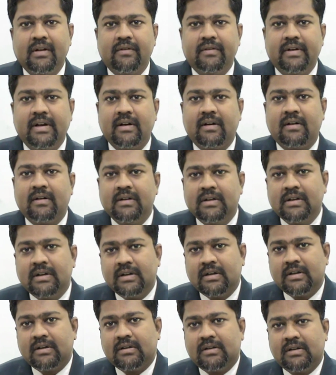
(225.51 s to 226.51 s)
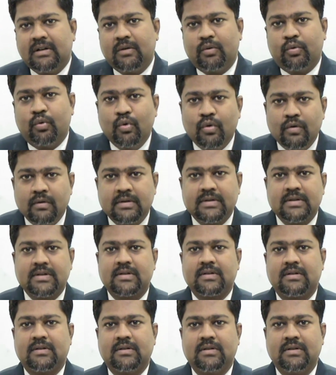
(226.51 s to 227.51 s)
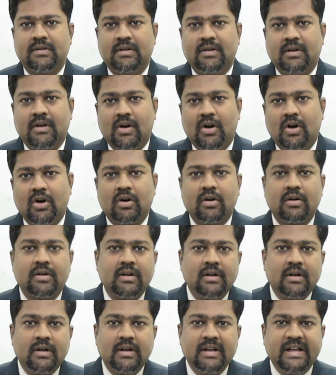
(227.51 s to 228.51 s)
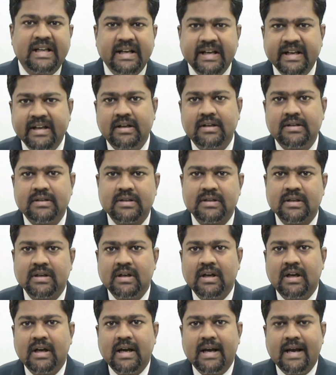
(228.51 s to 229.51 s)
where the Huns or Greeks,